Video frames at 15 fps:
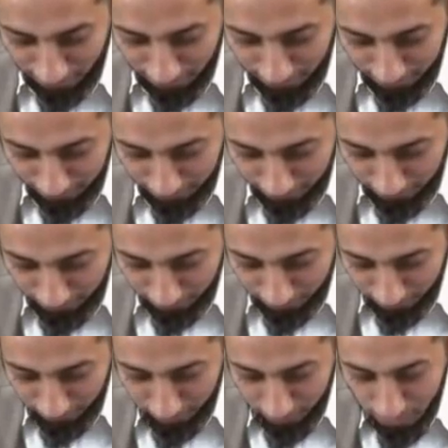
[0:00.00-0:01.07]
Okay?
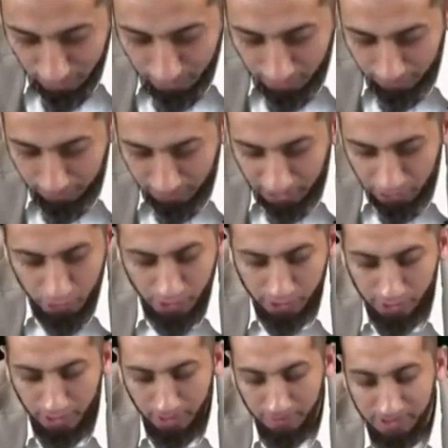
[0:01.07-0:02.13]
The mixed
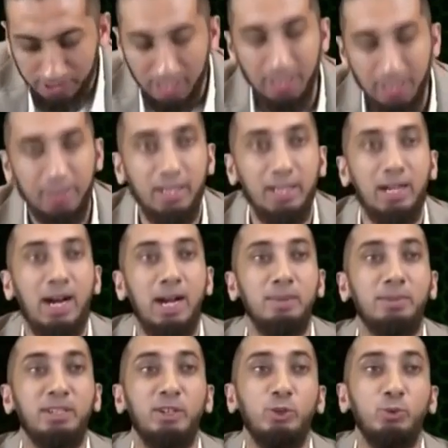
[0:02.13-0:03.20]
gender MSA thing,
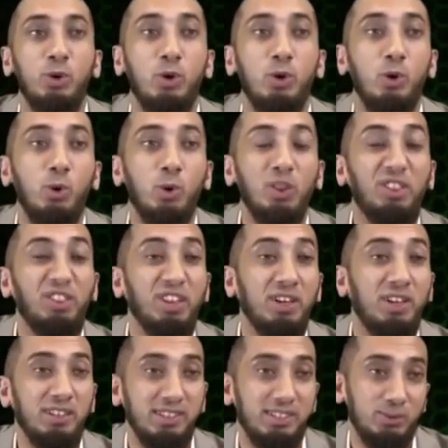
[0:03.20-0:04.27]
I'm going to do a whole
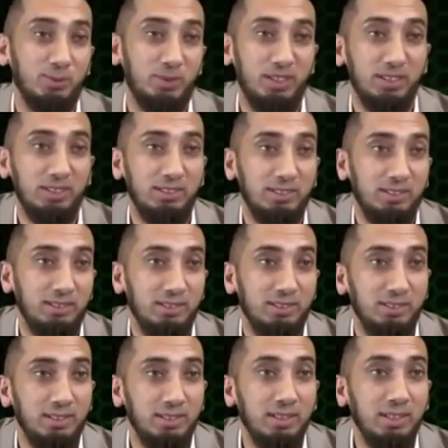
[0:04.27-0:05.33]
thing on this one.
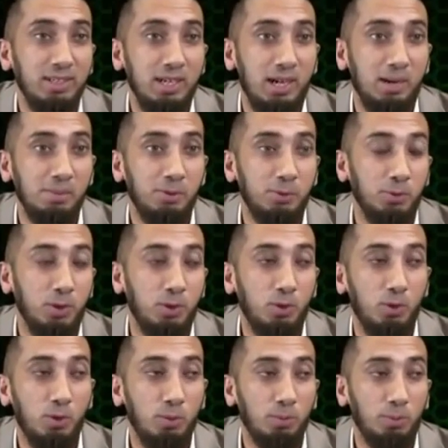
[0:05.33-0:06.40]
I'm going to do a
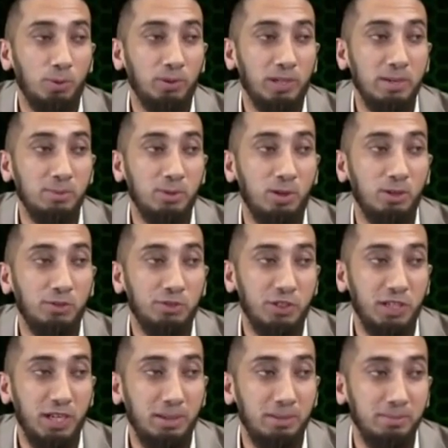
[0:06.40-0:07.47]
whole program called
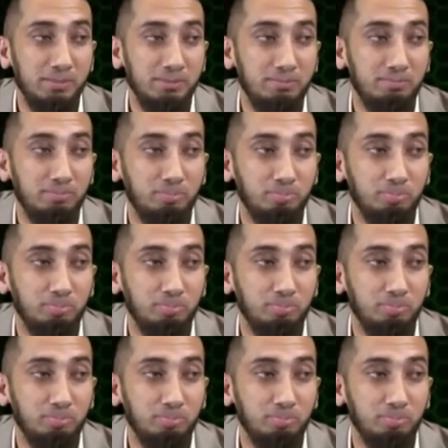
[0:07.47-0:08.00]
Shame.